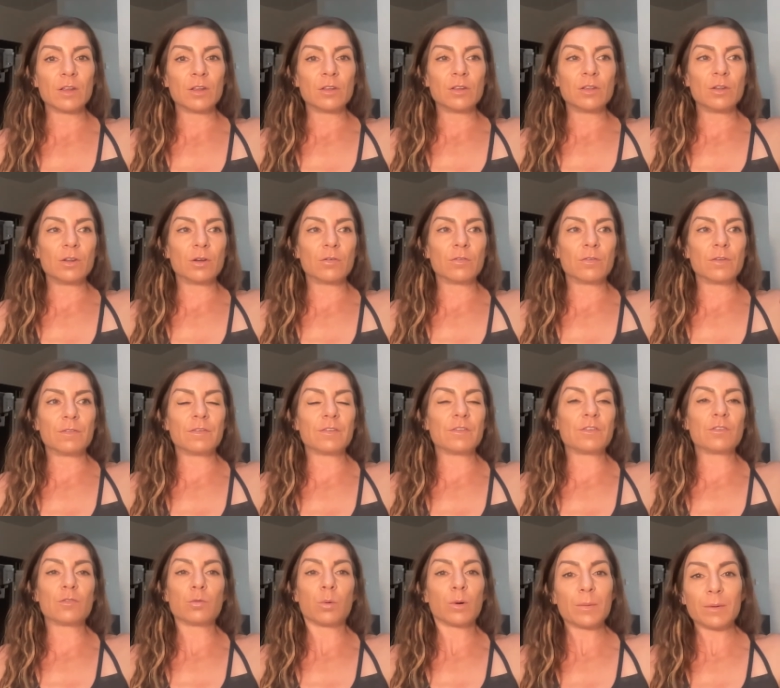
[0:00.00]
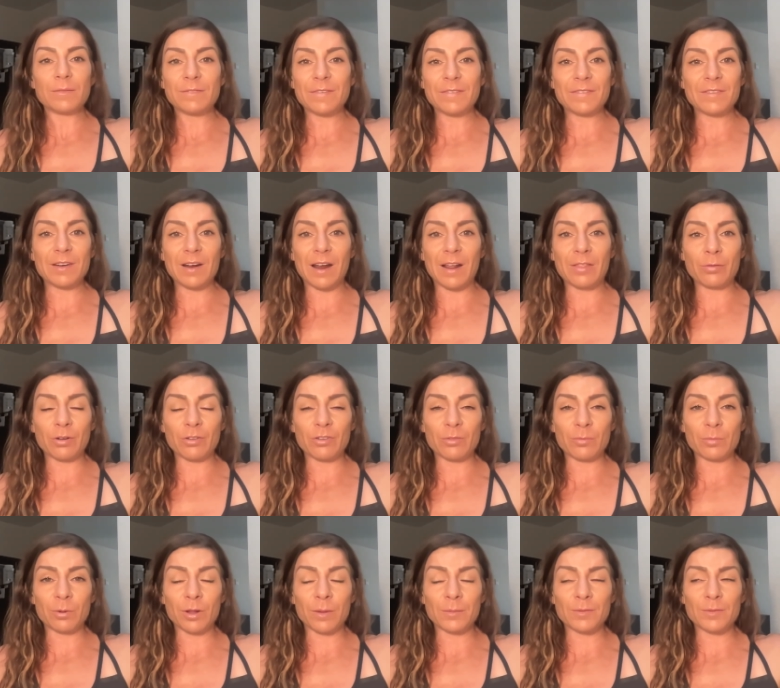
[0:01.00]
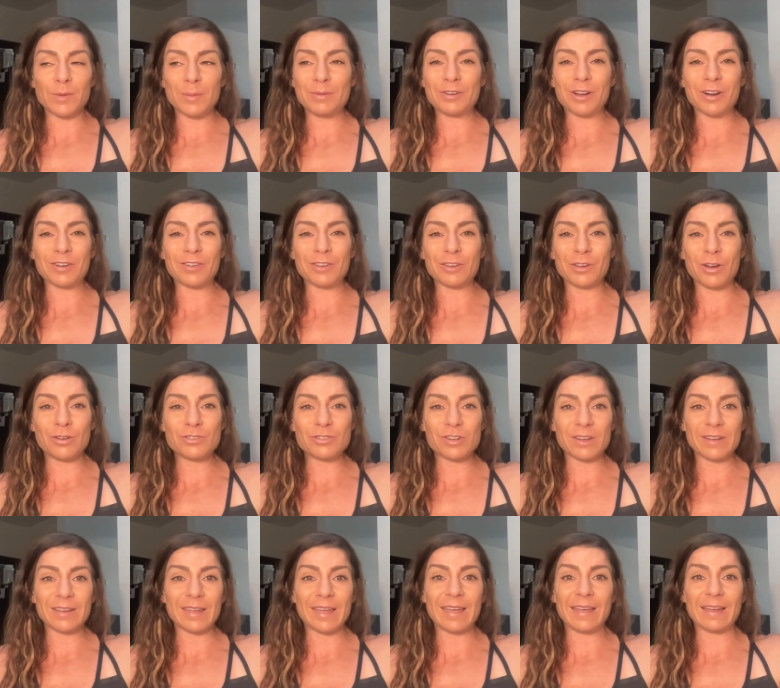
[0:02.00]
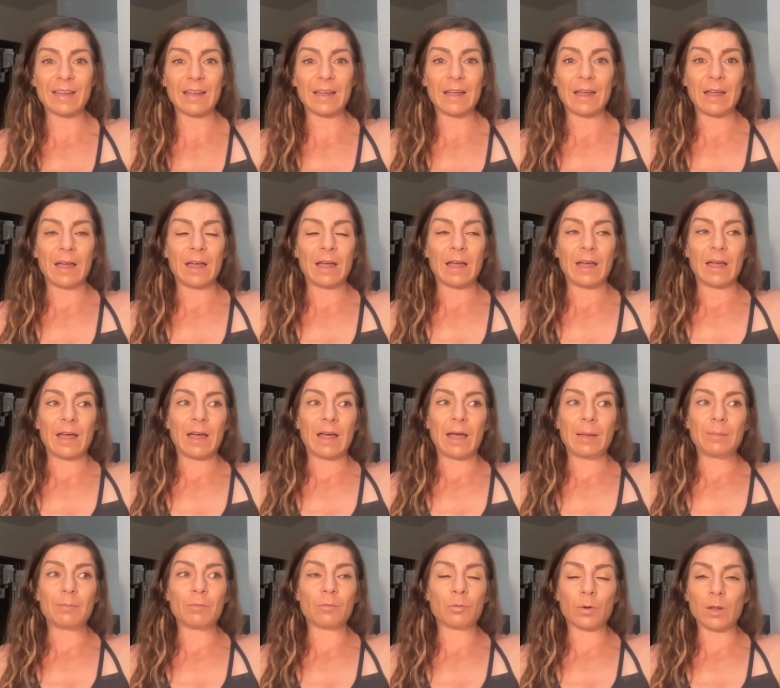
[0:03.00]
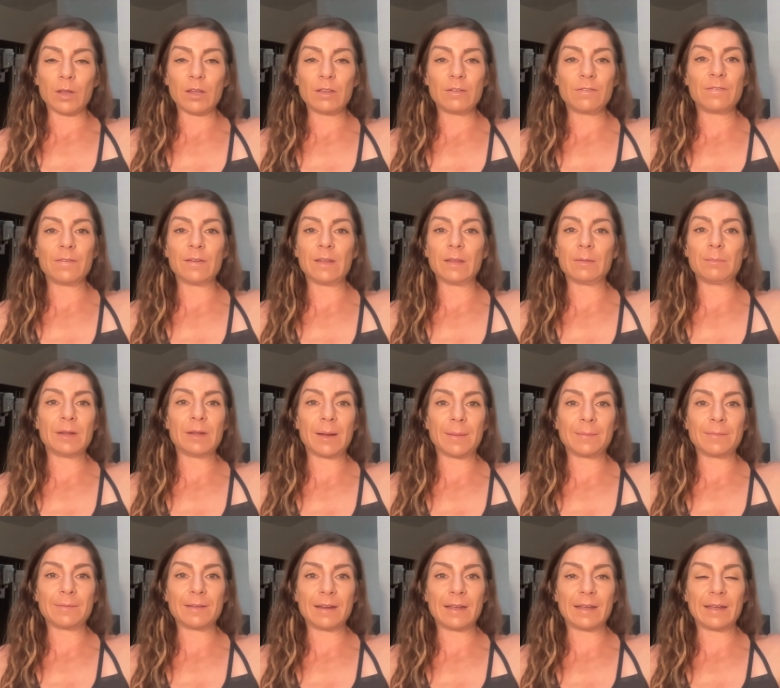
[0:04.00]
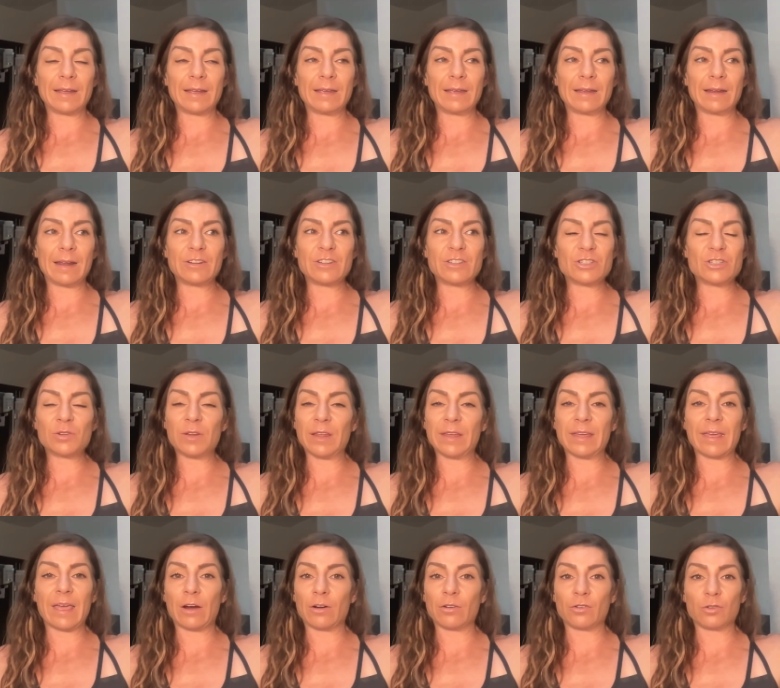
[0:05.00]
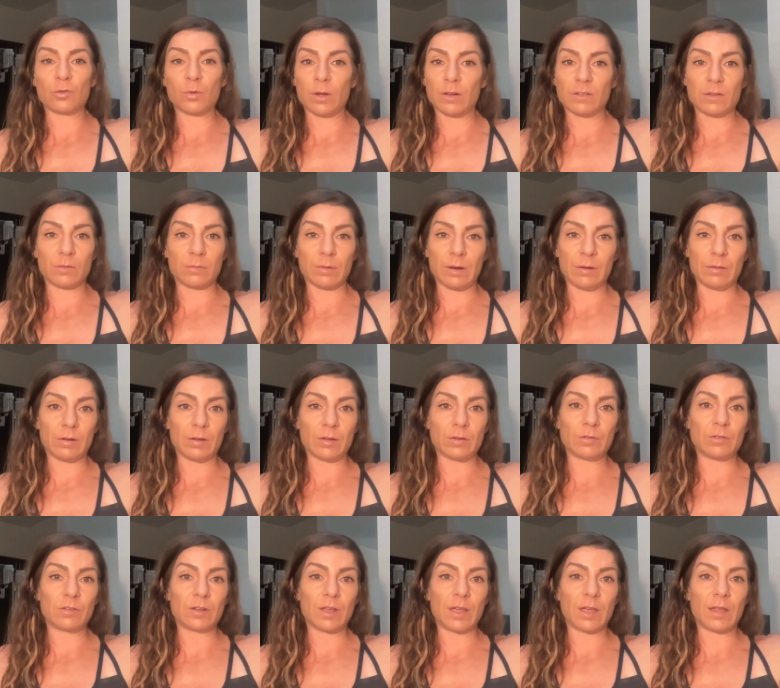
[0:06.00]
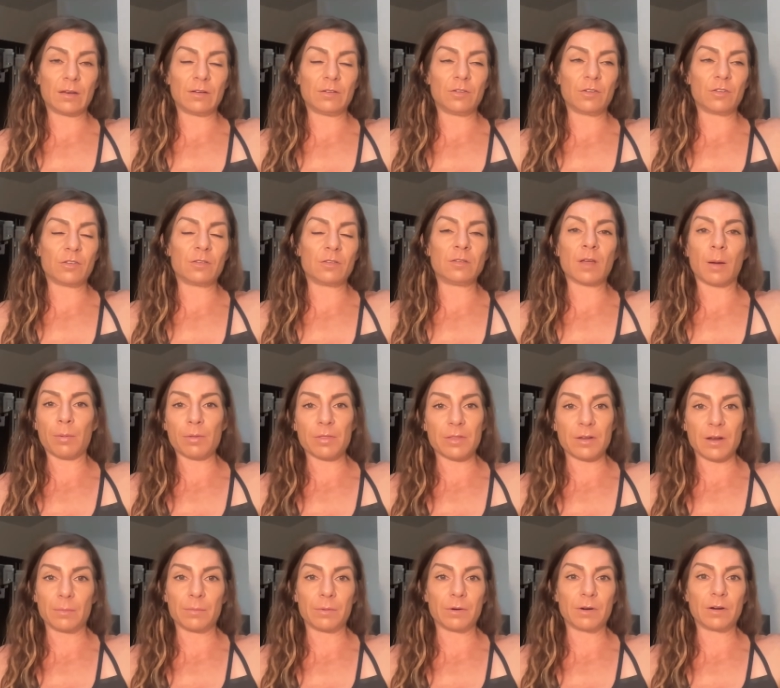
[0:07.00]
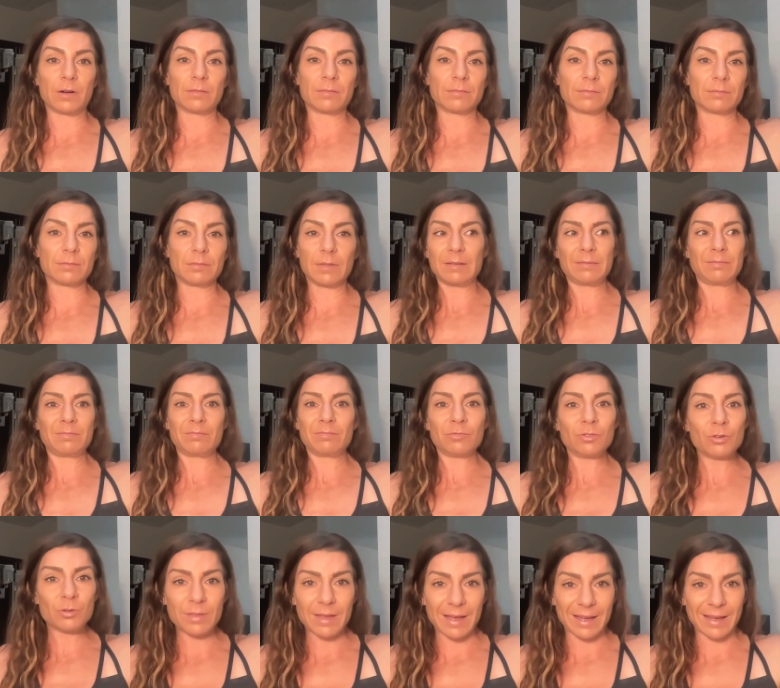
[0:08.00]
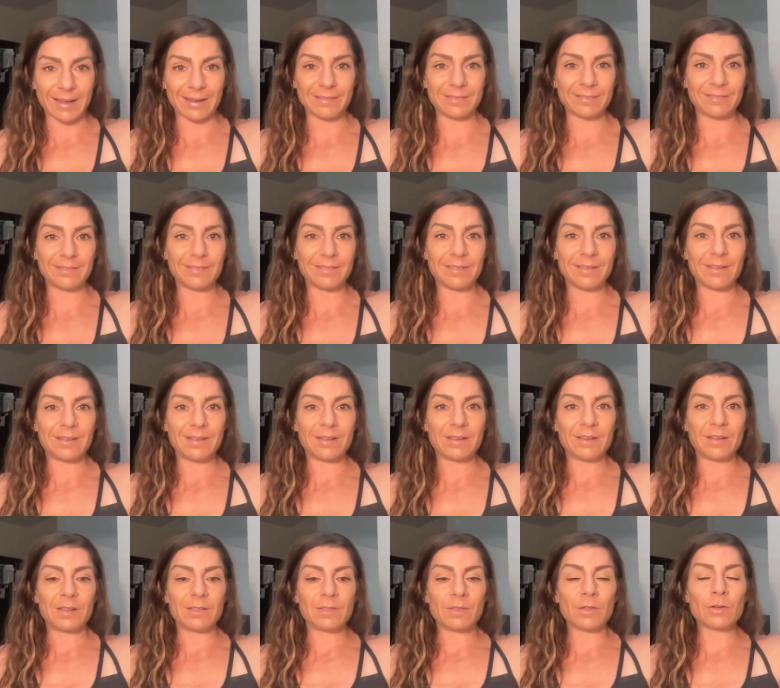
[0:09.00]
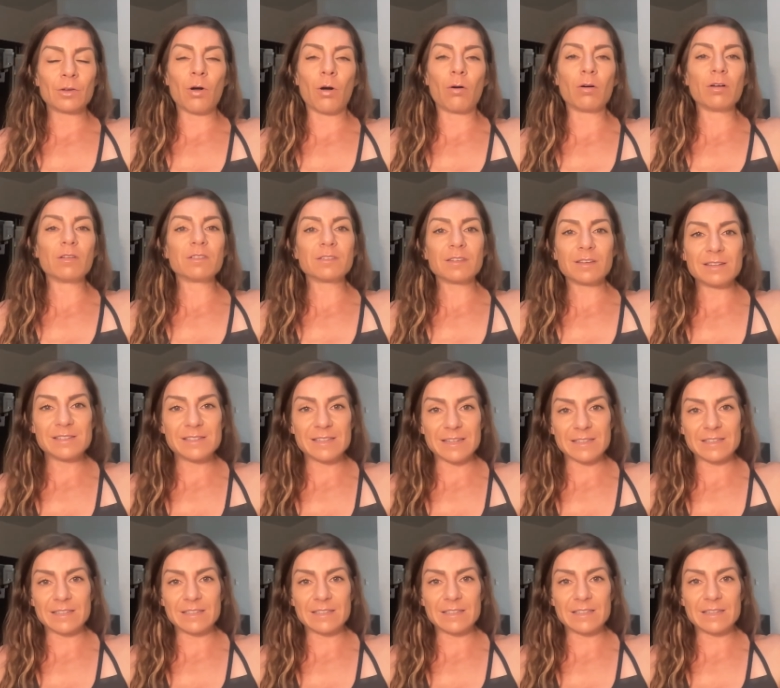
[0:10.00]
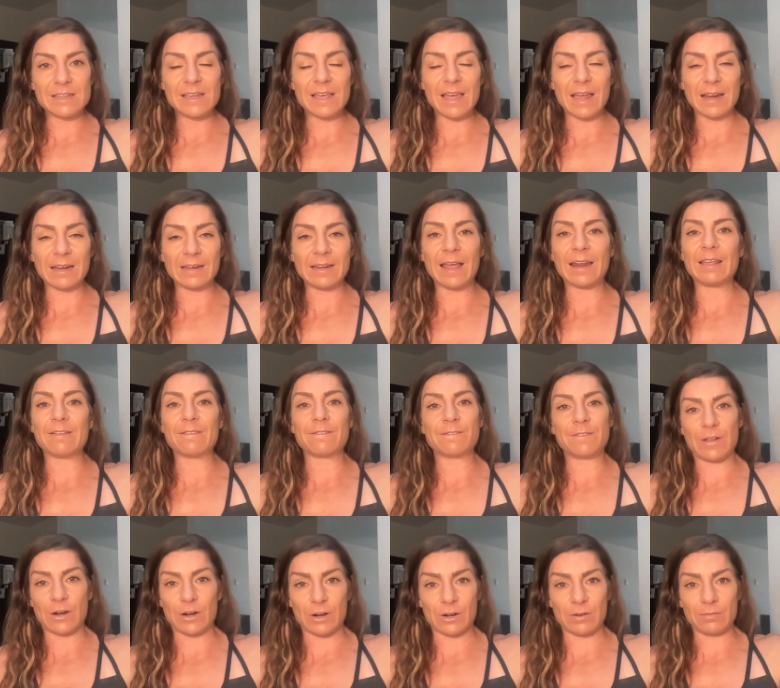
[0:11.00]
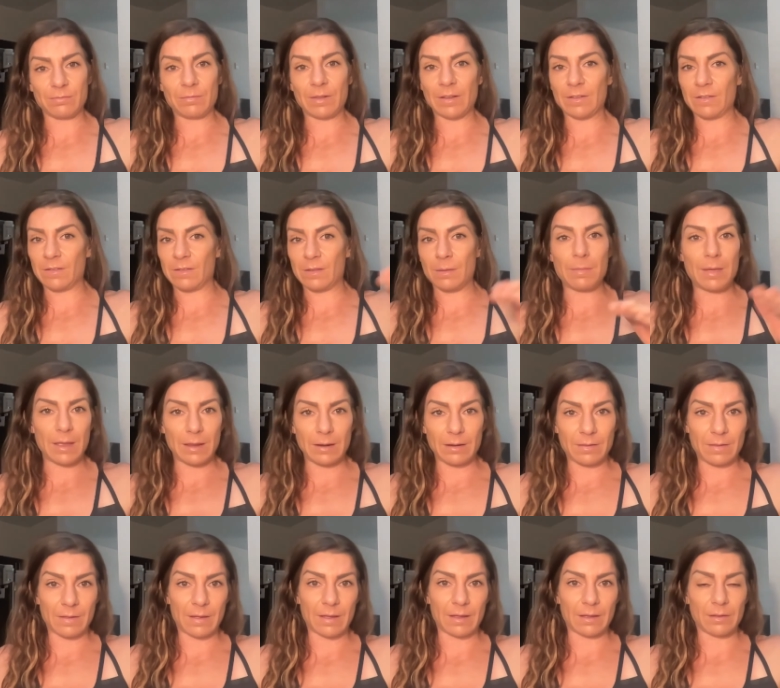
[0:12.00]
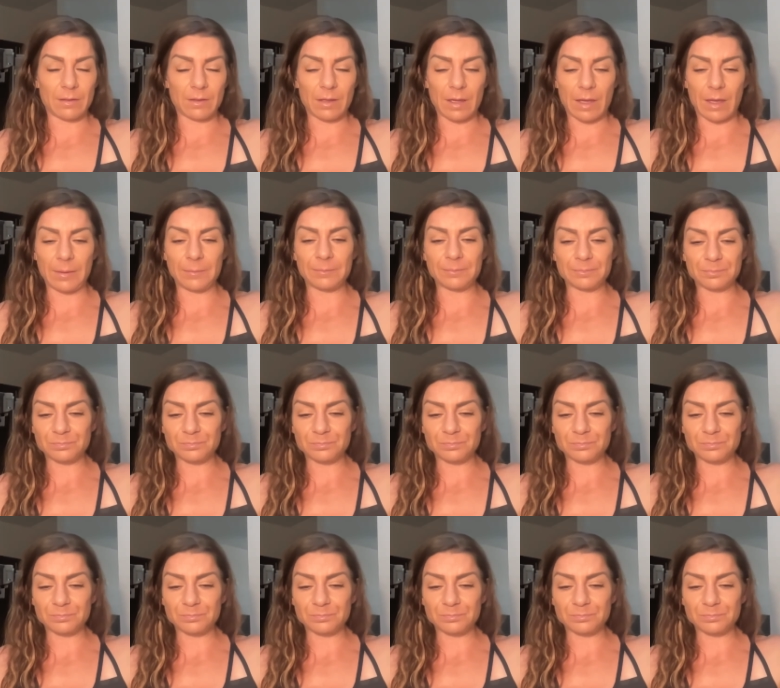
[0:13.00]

you know, if, if it's twenty-one fifty-nine thrusters and pull-ups, maybe you talk to the coach, you're like, hey, I'm really feeling beat up today. Can I just do like air squats and ring rows and just double the number? Like, do that. The goal is consistency and getting fitter. That's the main thing. Okay.